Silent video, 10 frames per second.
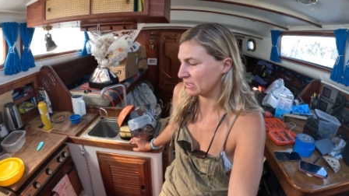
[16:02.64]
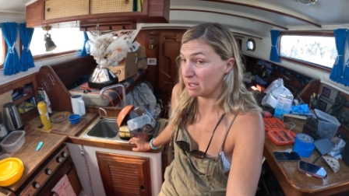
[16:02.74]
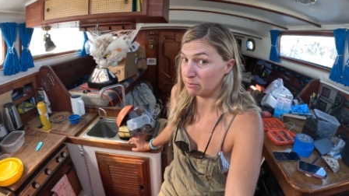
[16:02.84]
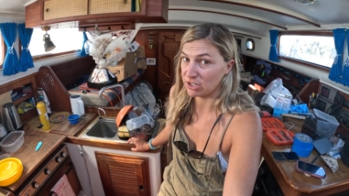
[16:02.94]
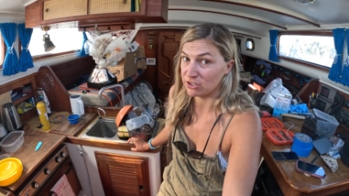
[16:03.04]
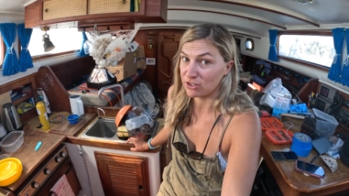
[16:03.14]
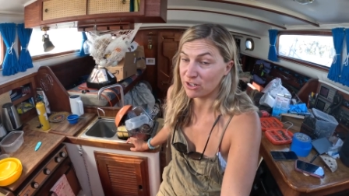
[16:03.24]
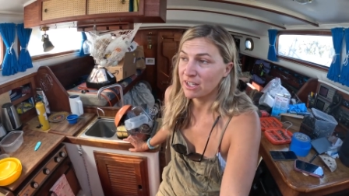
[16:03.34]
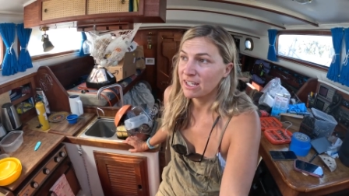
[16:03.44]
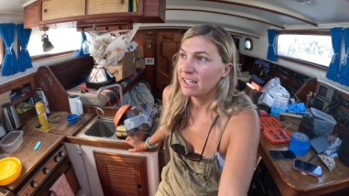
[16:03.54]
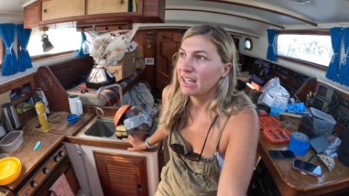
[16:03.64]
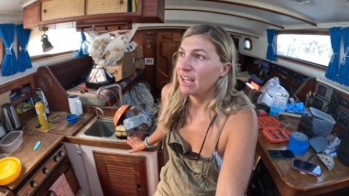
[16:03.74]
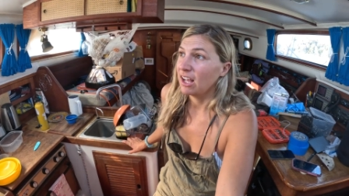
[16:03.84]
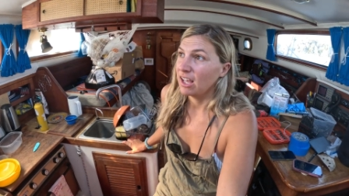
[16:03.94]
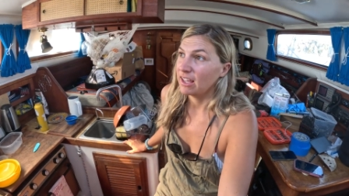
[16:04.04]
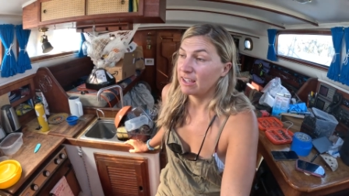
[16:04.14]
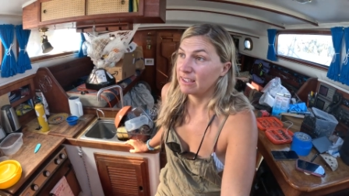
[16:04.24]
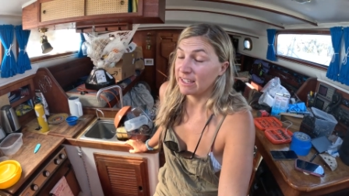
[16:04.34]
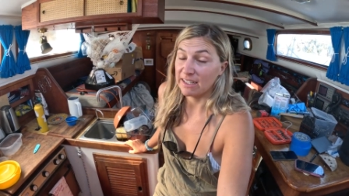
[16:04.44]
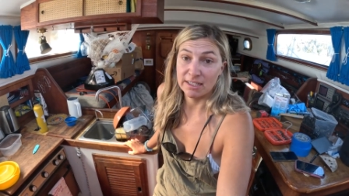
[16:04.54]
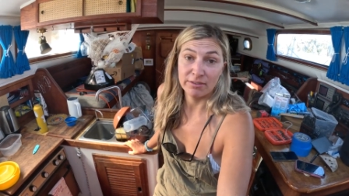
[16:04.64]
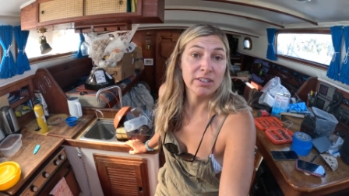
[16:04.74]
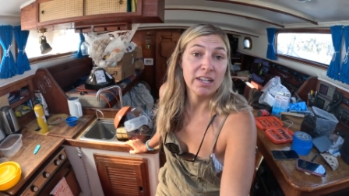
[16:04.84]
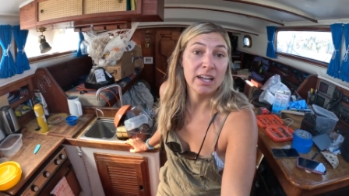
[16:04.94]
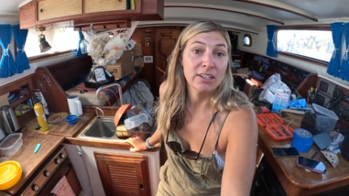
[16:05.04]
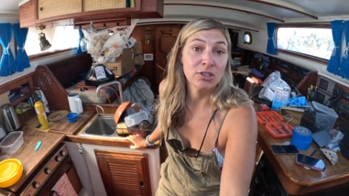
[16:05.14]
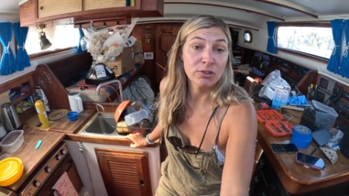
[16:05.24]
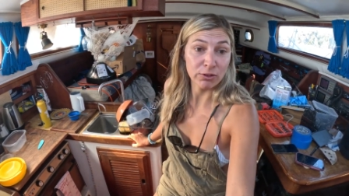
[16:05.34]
a game changer. Yeah, I definitely took